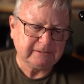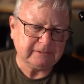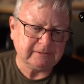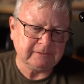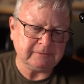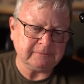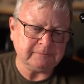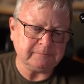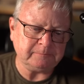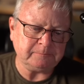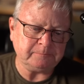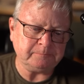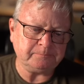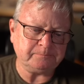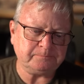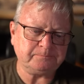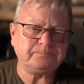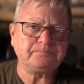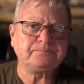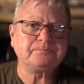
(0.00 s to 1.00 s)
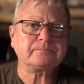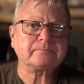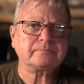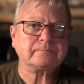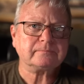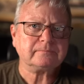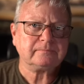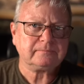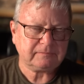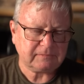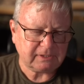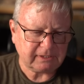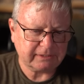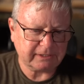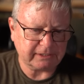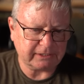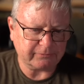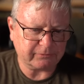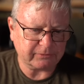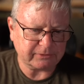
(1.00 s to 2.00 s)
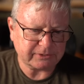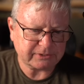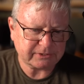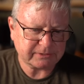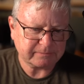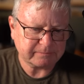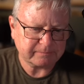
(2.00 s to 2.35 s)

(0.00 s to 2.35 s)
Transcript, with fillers: the difference.